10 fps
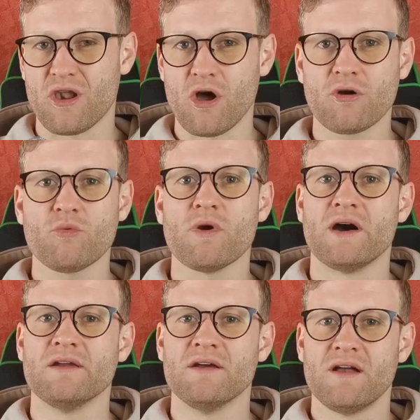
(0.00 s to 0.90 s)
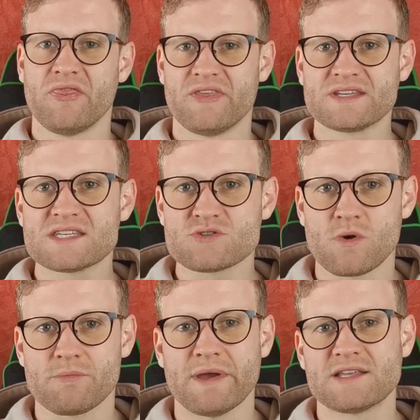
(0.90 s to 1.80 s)
long run, this is
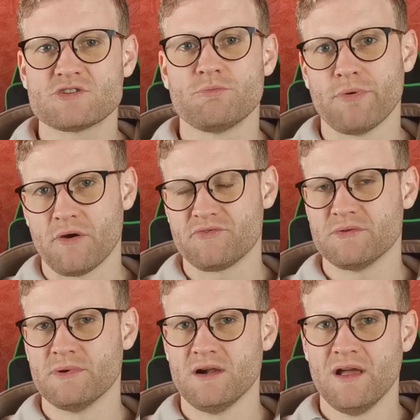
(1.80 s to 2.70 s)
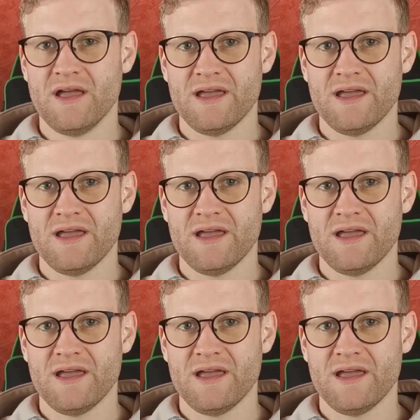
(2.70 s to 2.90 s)
what makes you profitable.